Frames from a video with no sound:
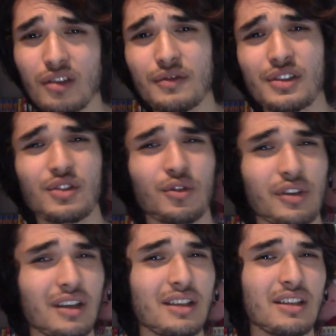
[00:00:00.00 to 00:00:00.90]
of the
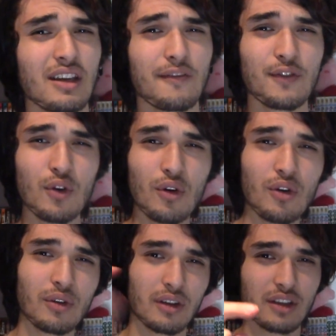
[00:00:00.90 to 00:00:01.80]
story is, if
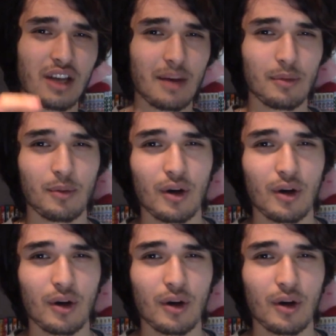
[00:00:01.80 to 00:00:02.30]
you're the type of